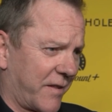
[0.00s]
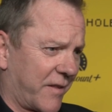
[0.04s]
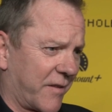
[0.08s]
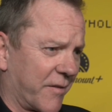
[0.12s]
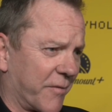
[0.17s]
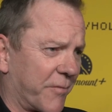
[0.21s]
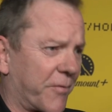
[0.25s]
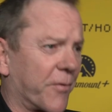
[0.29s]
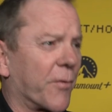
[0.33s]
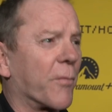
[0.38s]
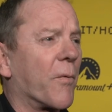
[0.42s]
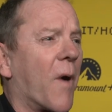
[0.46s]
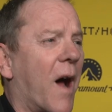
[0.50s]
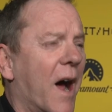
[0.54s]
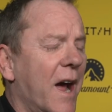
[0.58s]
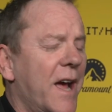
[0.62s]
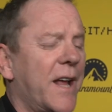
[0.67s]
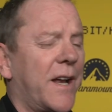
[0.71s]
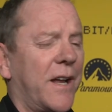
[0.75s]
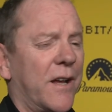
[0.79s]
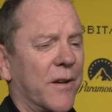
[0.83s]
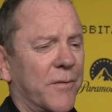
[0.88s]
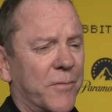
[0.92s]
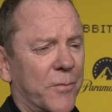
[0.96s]
the
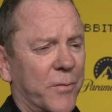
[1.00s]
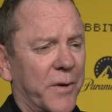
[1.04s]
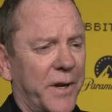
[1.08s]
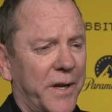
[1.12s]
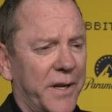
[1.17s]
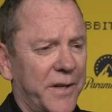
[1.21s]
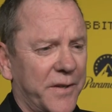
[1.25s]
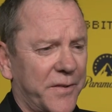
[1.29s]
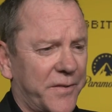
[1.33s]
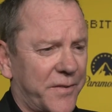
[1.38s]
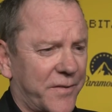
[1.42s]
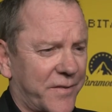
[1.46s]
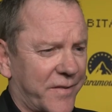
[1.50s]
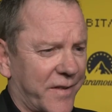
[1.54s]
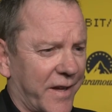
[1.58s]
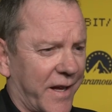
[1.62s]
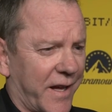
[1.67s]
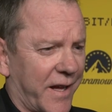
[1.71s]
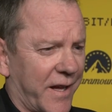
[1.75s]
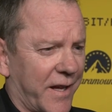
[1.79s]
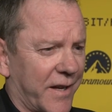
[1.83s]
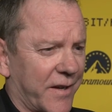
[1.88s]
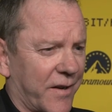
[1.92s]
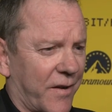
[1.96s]
variety of ways
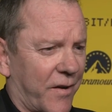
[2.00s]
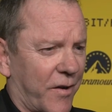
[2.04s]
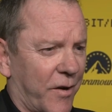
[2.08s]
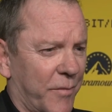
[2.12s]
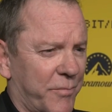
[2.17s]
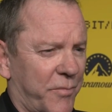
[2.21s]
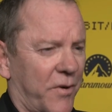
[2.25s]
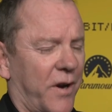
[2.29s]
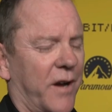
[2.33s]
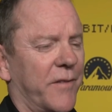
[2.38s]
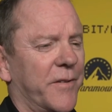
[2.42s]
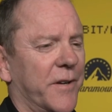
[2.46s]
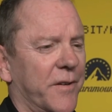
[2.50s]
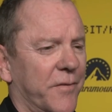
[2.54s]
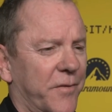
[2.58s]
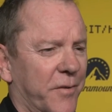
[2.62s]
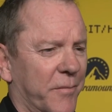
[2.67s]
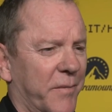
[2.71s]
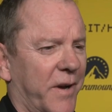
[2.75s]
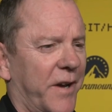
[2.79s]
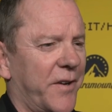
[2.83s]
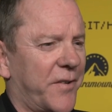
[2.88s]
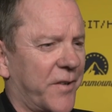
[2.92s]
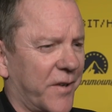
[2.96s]
that our private
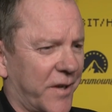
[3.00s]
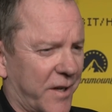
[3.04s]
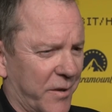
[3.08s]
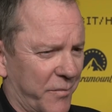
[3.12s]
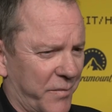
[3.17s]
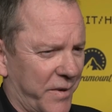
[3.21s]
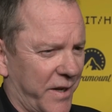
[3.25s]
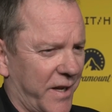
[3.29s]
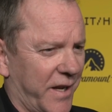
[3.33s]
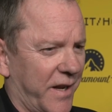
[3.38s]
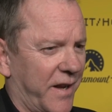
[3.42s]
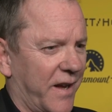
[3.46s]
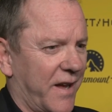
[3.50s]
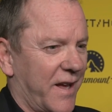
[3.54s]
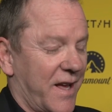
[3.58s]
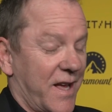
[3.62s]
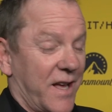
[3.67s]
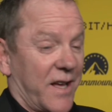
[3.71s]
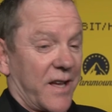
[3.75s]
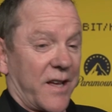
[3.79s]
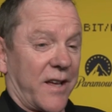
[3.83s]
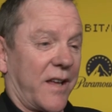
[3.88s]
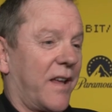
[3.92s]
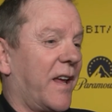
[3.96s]
information can be
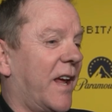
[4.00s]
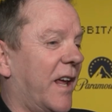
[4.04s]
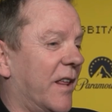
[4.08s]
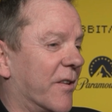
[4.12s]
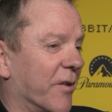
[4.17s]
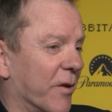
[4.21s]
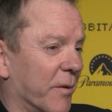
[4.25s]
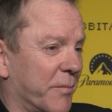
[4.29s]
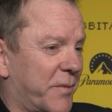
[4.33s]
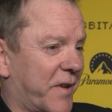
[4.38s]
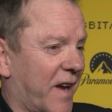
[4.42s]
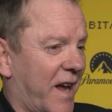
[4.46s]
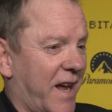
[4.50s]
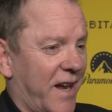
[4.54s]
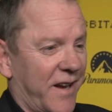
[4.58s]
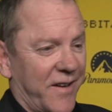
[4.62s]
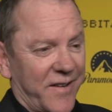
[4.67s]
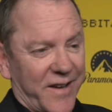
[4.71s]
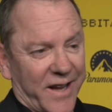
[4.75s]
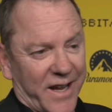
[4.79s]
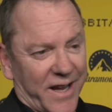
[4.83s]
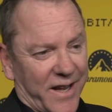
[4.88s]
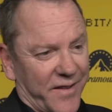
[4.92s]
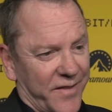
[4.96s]
either
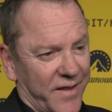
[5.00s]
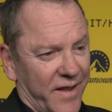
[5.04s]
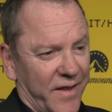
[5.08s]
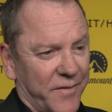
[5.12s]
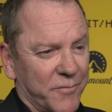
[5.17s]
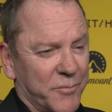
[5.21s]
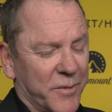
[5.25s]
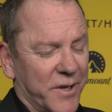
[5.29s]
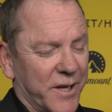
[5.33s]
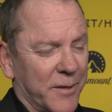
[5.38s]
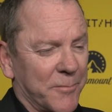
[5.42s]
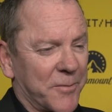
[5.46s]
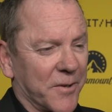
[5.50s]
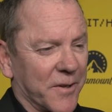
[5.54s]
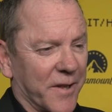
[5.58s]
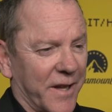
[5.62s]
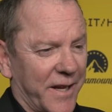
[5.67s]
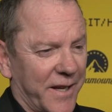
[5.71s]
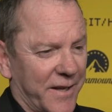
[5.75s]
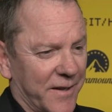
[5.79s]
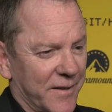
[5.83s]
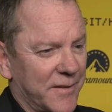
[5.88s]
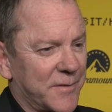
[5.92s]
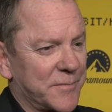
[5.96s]
obtained and then
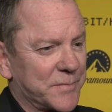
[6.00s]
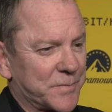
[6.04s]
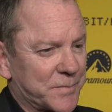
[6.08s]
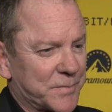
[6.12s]
manipulated.